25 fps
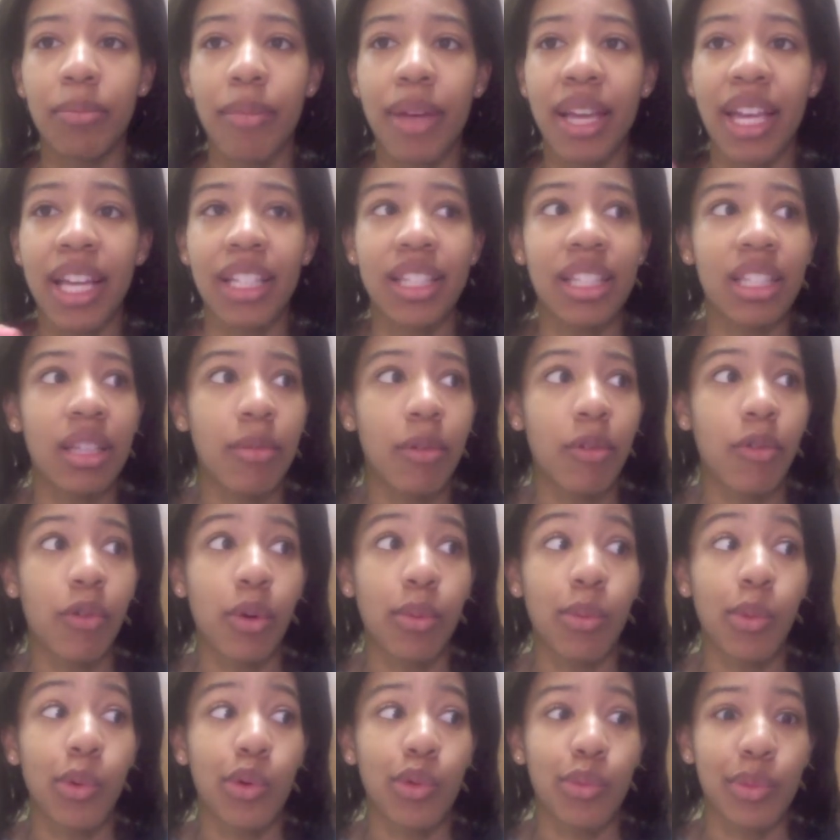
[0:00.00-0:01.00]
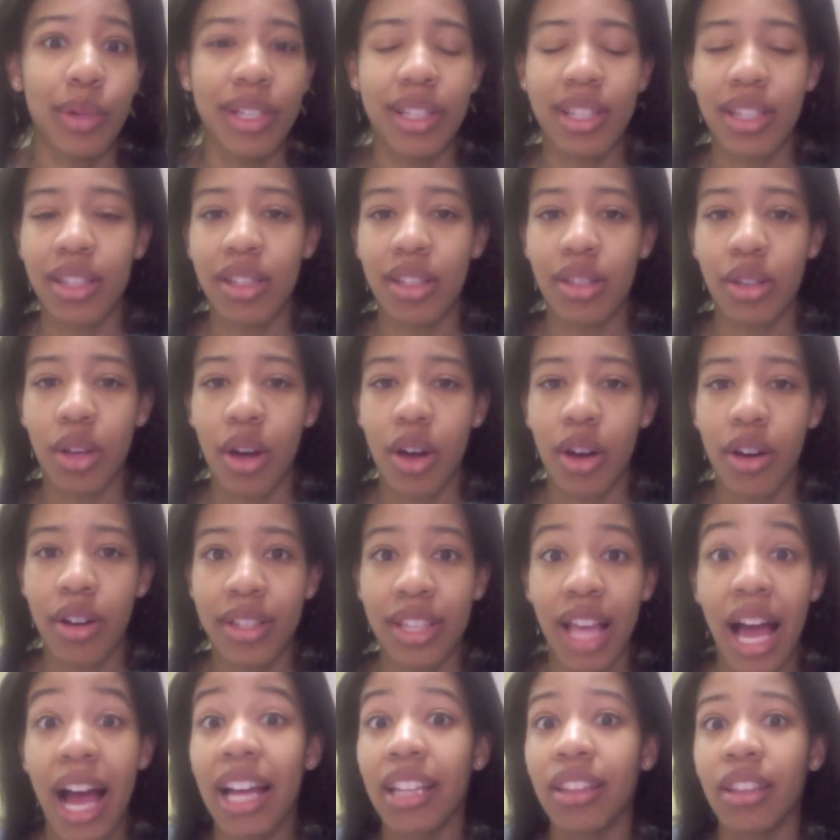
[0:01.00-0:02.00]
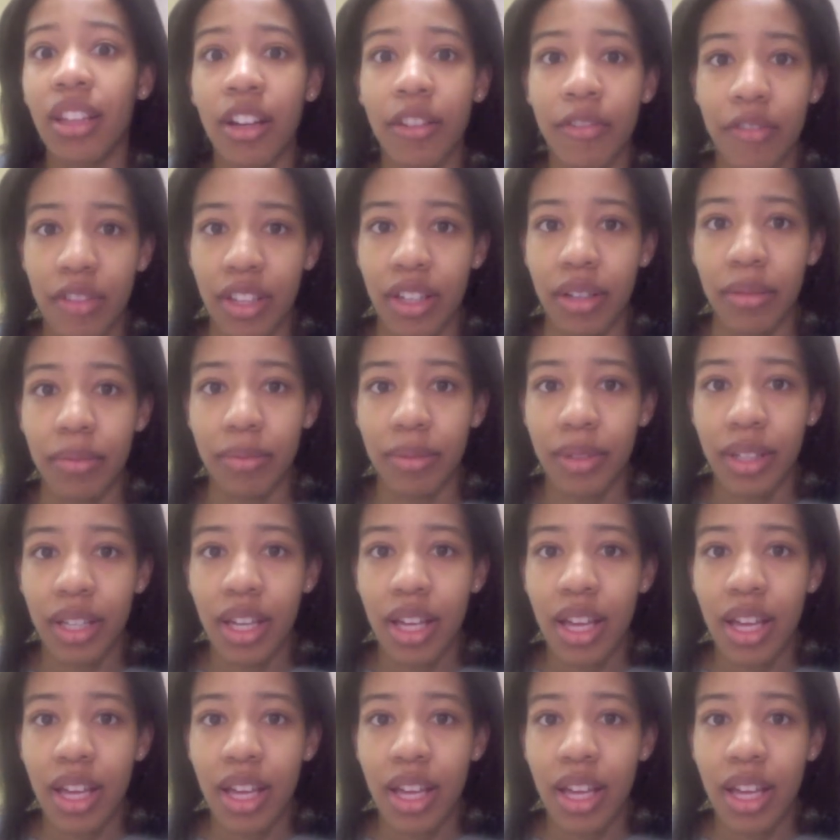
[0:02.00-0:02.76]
made some of her more recent songs, I love them.